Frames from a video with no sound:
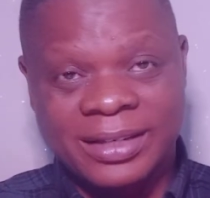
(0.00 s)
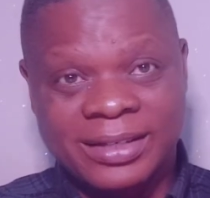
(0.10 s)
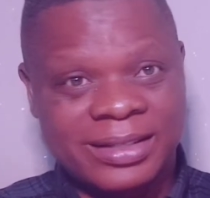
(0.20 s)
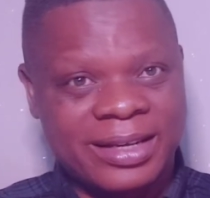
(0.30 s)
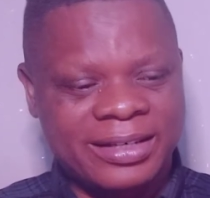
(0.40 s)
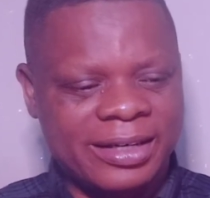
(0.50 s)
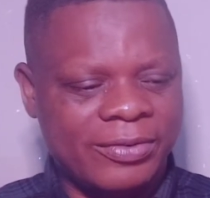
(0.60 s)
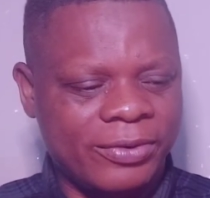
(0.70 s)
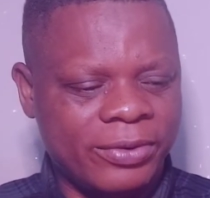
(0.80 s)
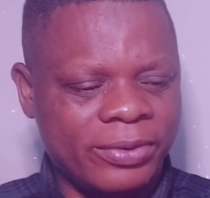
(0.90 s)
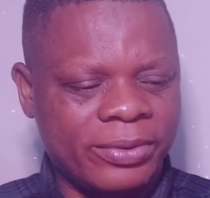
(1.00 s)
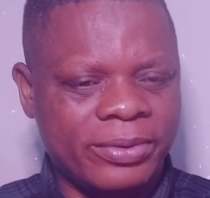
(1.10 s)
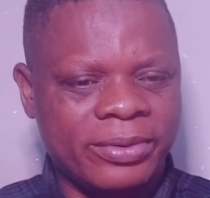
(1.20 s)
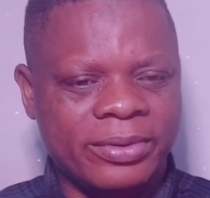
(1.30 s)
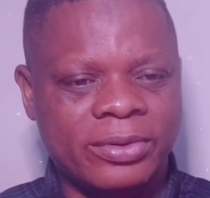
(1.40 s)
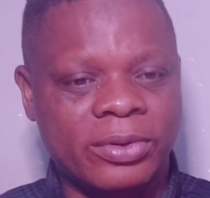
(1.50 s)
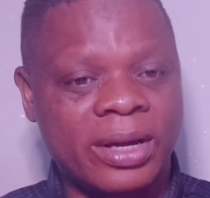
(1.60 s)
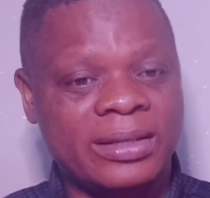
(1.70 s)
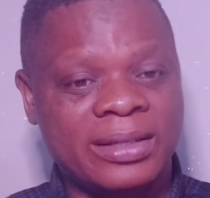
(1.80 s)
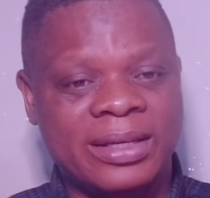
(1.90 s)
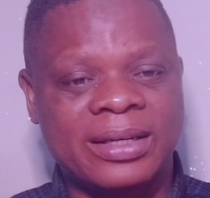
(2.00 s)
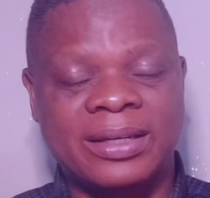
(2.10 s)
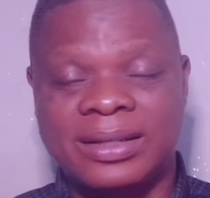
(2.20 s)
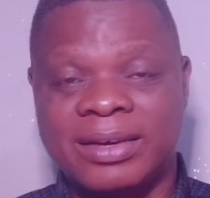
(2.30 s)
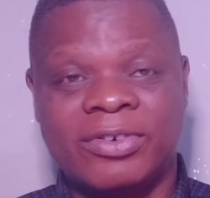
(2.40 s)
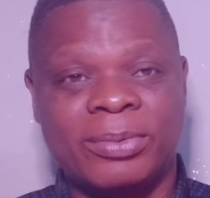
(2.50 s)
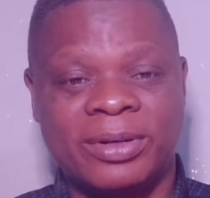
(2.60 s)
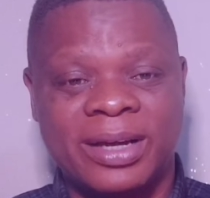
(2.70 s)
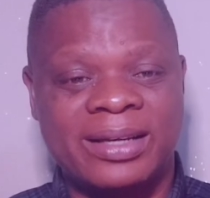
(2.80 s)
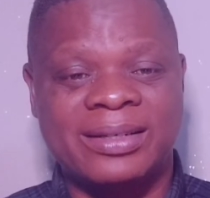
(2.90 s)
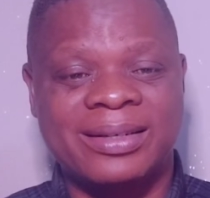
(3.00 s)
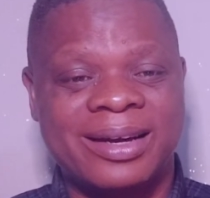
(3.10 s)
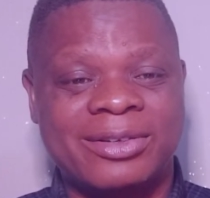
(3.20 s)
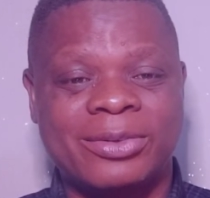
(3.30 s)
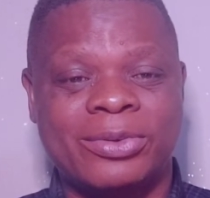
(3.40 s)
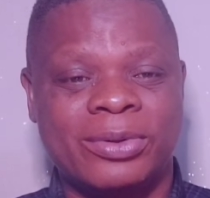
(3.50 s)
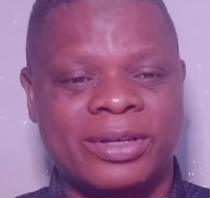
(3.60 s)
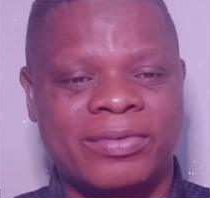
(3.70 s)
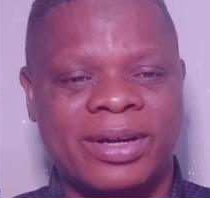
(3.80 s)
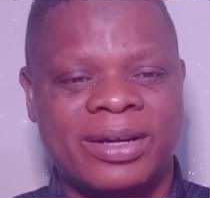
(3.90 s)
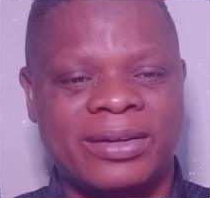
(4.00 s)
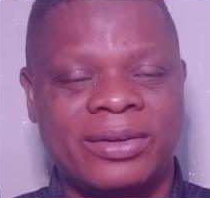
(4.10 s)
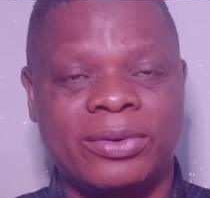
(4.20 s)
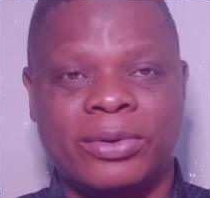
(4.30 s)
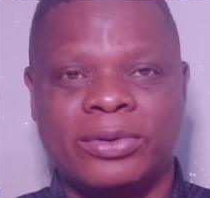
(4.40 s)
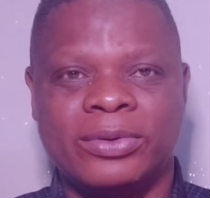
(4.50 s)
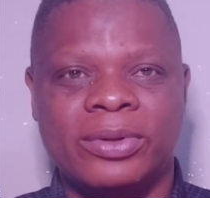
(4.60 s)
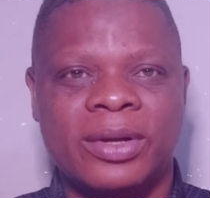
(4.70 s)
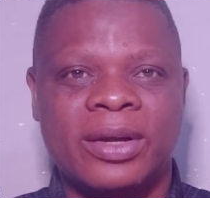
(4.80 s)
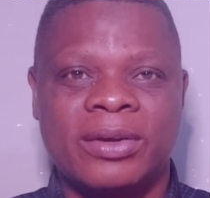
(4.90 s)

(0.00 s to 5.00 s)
That is Nigeria for you. So I think everybody has a right to do whatever you want to.